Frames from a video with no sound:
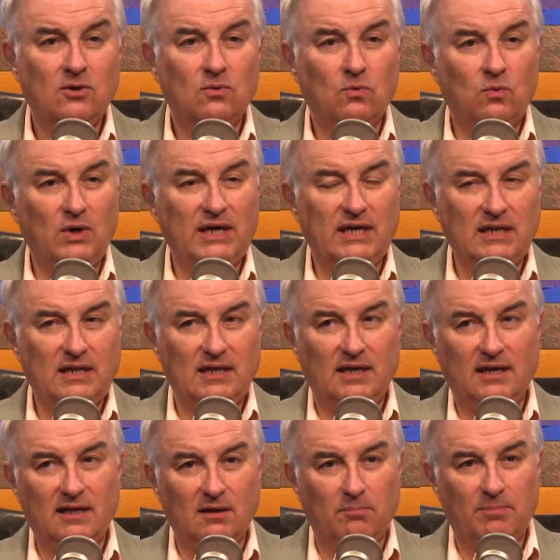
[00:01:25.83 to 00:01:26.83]
We
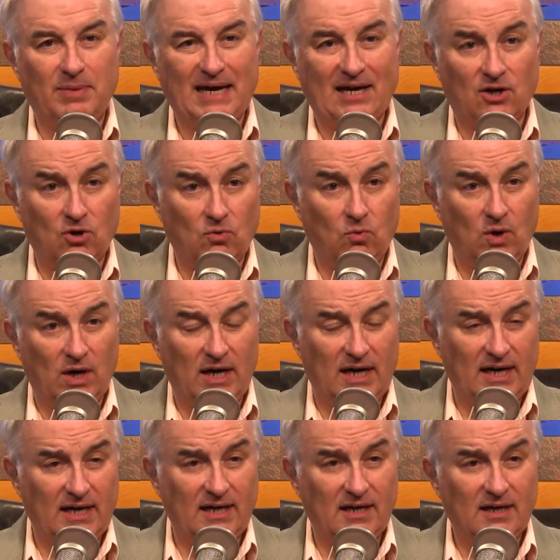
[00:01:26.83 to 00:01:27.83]
need a better
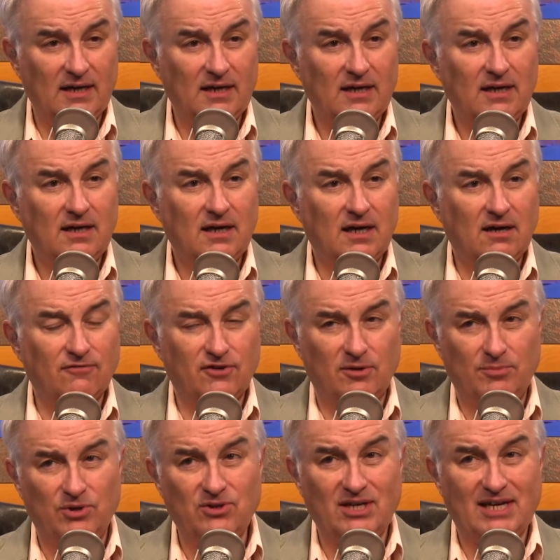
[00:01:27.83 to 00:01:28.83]
way of
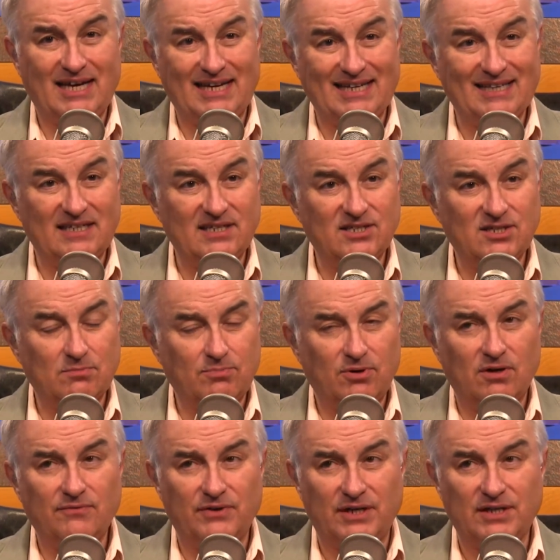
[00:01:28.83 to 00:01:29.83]
communicating that is
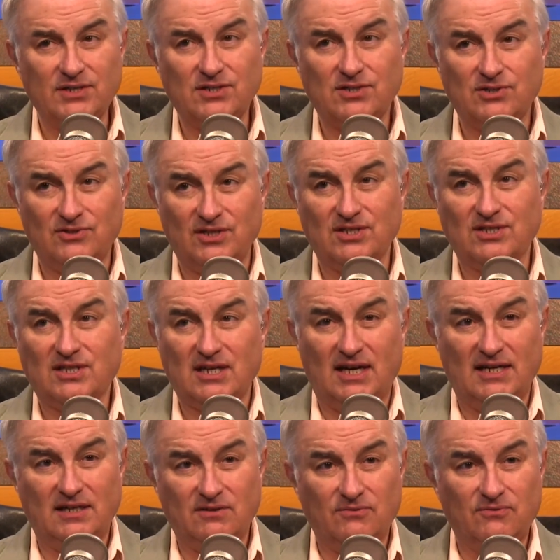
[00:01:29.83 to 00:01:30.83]
impervious to this
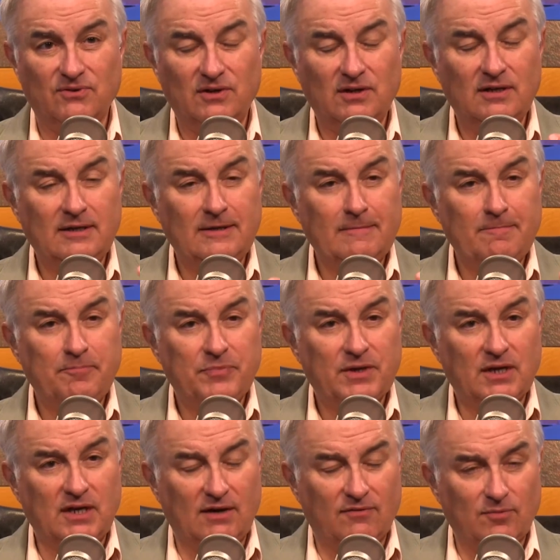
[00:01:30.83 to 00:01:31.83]
kind of
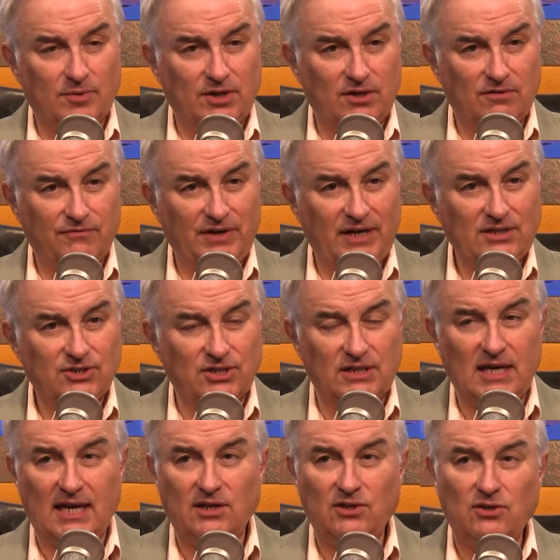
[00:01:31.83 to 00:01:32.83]
government intervention."
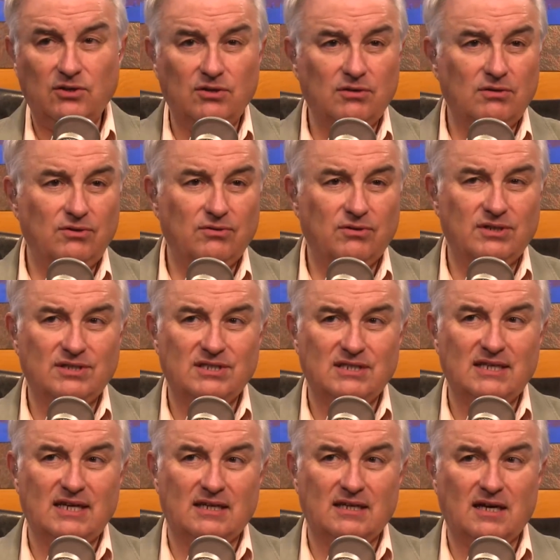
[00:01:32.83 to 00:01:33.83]
And you can
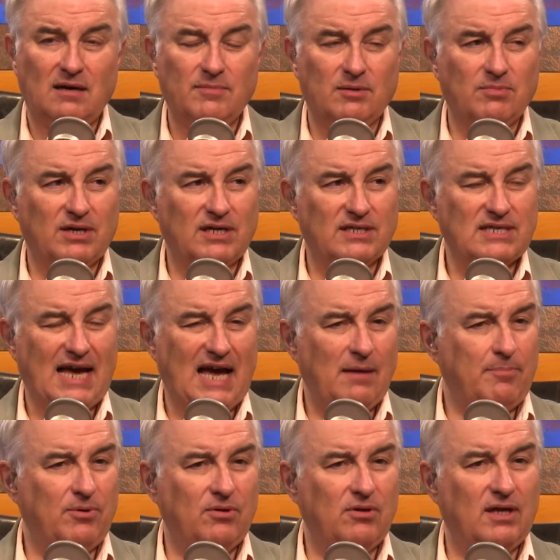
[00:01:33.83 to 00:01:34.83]
see it coming because
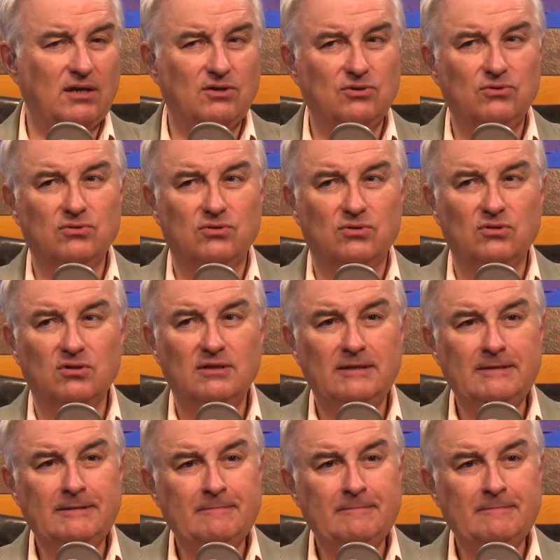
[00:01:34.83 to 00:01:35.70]
Apple and Google